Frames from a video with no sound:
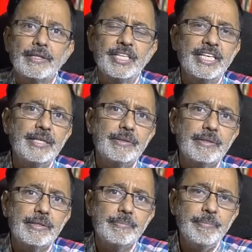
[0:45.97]
The
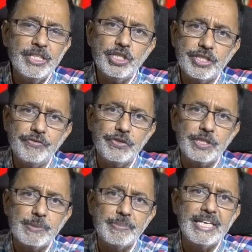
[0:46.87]
major
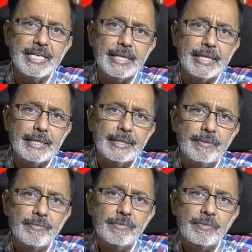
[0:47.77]
difference being
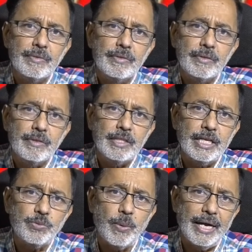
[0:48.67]

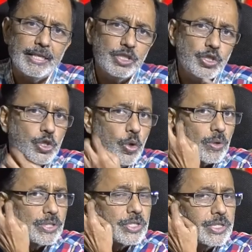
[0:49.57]
that while in
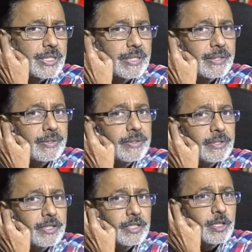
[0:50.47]
Choked,
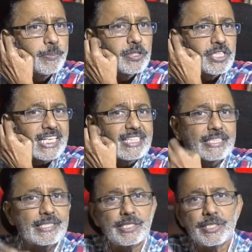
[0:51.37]
the
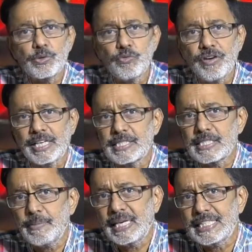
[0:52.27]
protagonist who
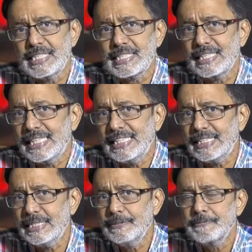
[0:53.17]
finds the money is a lady,